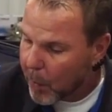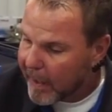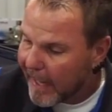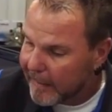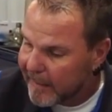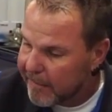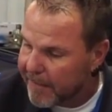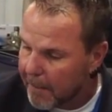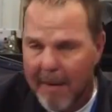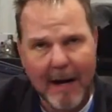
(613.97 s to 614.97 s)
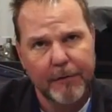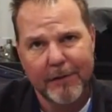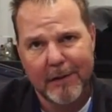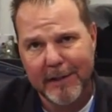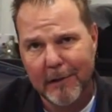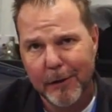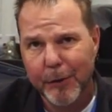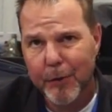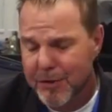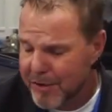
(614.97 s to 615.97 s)
We'll kind of leave the mount a little
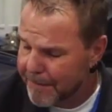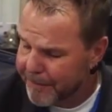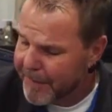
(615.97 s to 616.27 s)
loose,